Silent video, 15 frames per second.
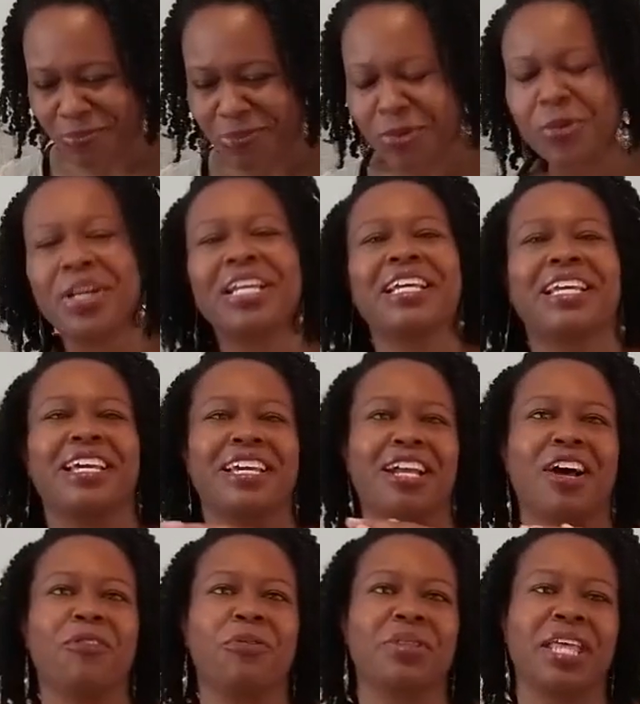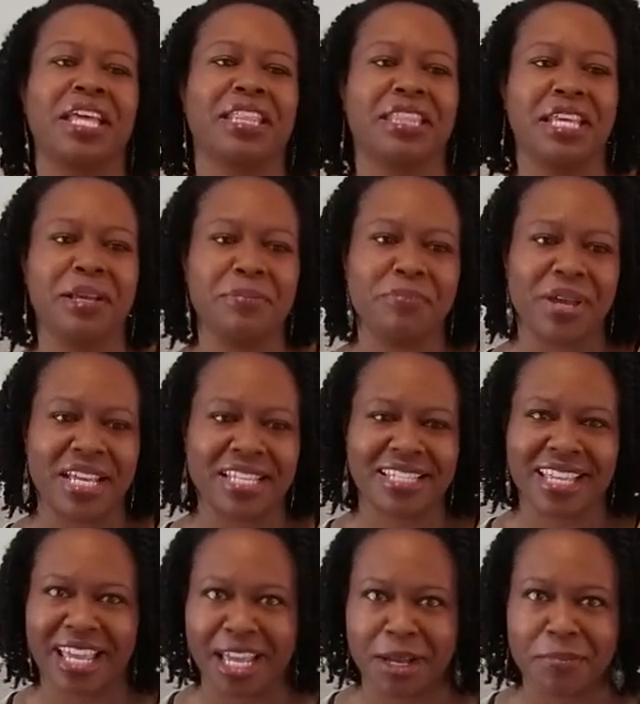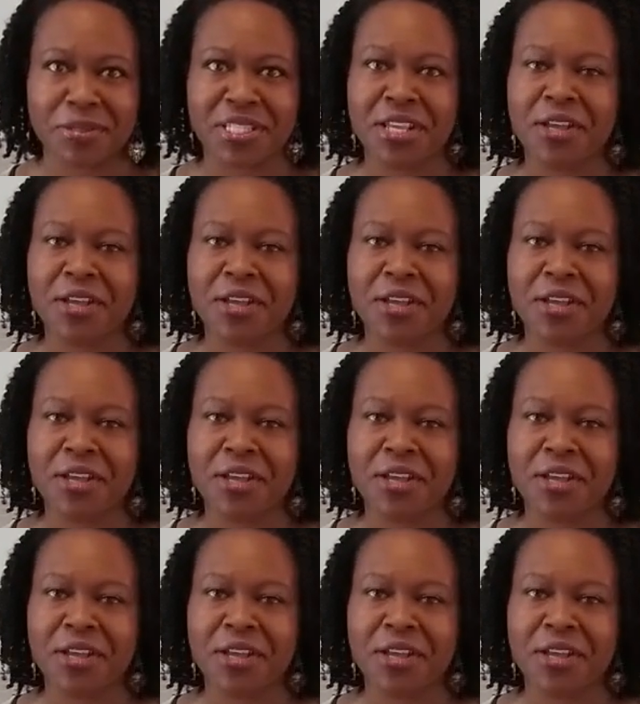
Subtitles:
we're gonna kick it off with like theme-based camps.